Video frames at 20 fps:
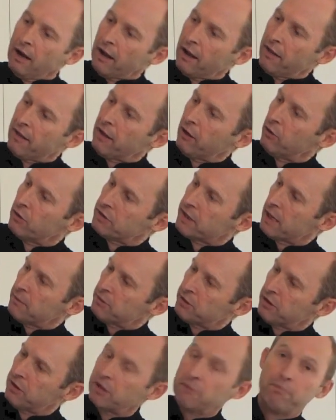Now that looks
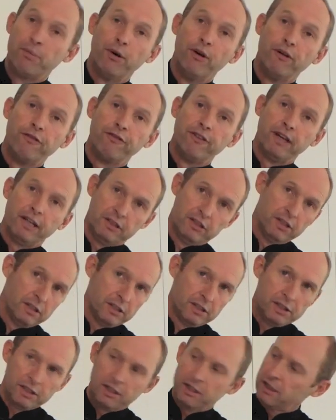absolutely perfect. You
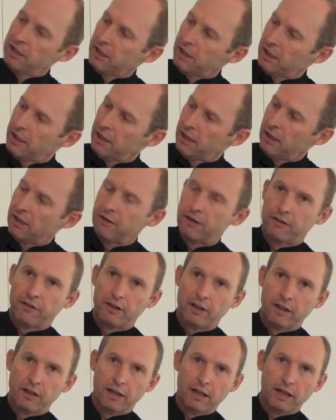can see here that
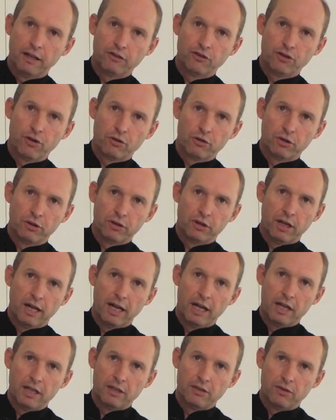the chocolate
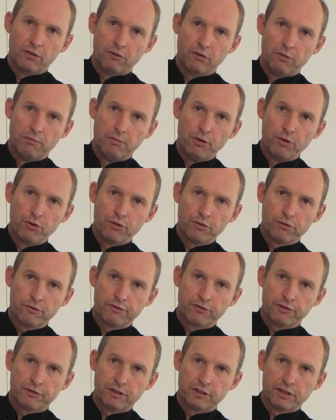has
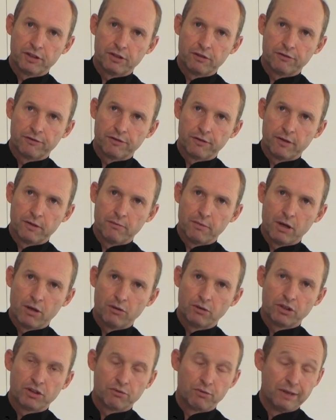removed itself from the
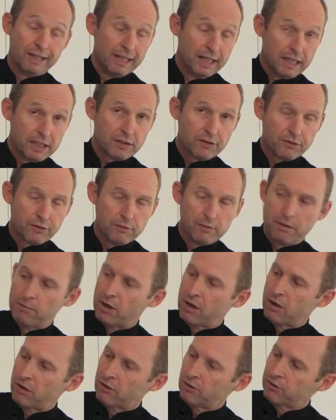mold. It's released from the
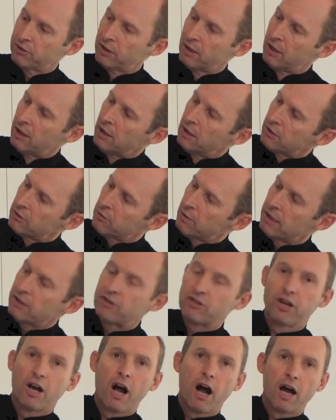mold. There's one
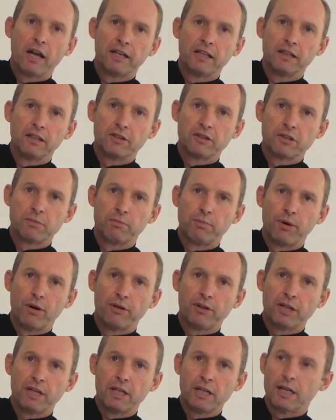tiny little
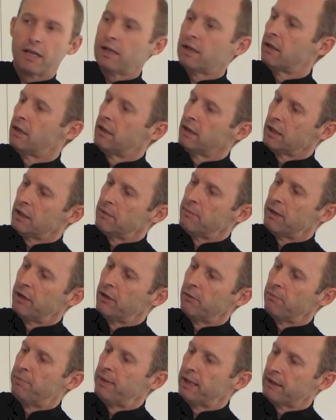spot here. You may
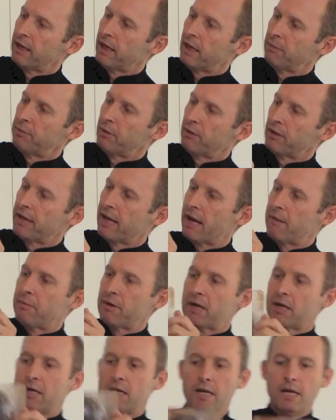not pick that up on
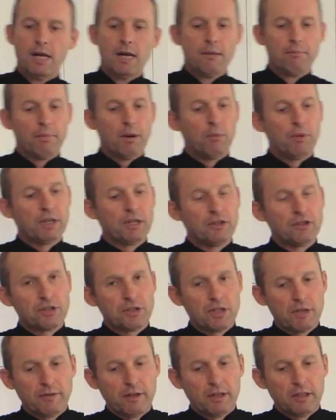camera, but we can
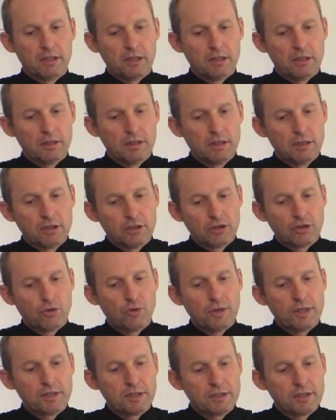just give it a little
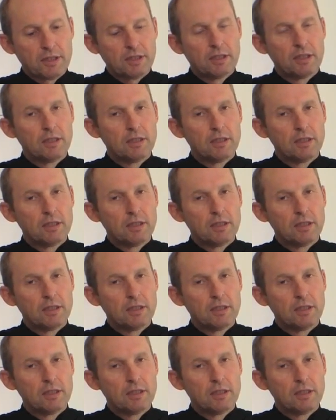twist